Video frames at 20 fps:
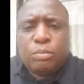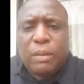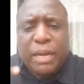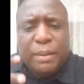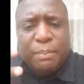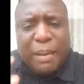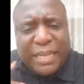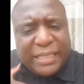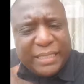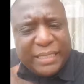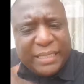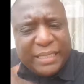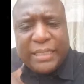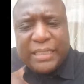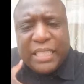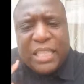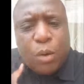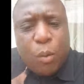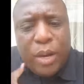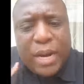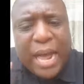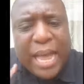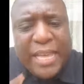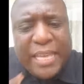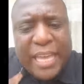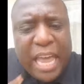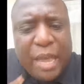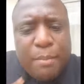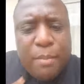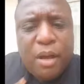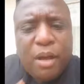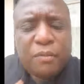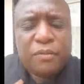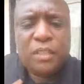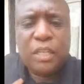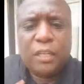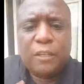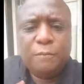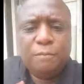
my sister, the one I came after.